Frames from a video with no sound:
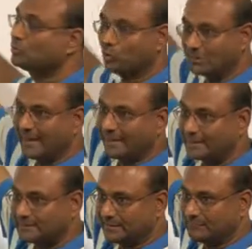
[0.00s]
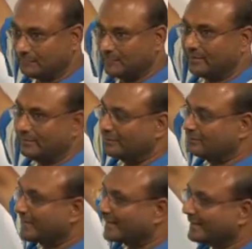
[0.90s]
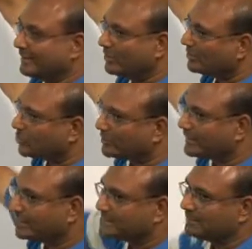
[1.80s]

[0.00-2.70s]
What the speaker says: total energy. Well, it's technically not total energy,